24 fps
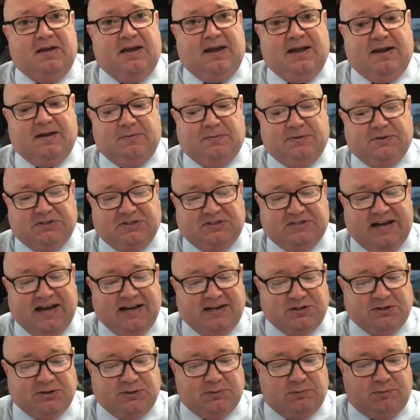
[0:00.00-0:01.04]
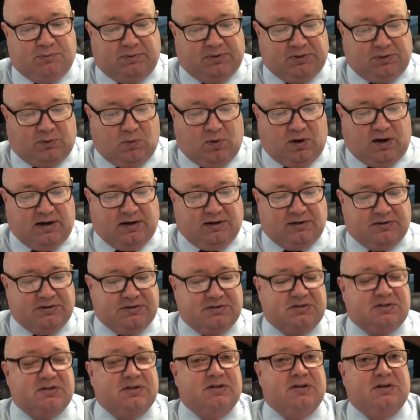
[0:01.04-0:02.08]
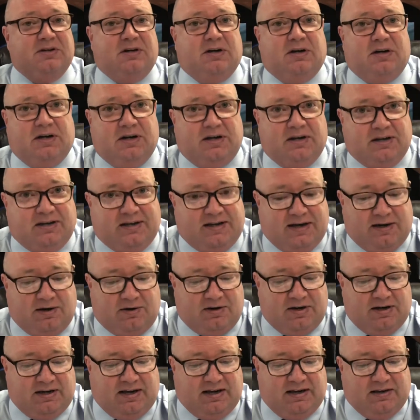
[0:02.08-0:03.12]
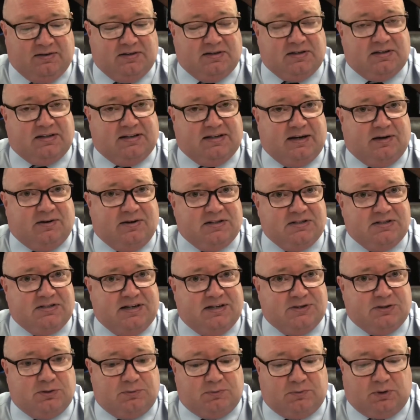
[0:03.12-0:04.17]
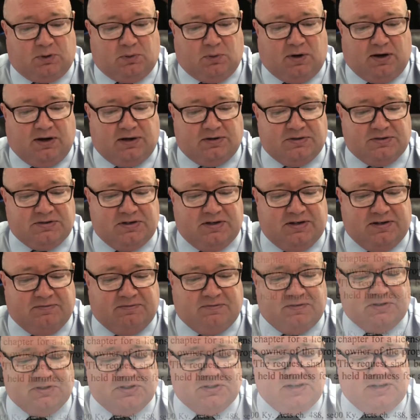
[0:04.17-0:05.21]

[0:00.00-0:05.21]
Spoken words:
And the statute requires, the KRS statute requires, if the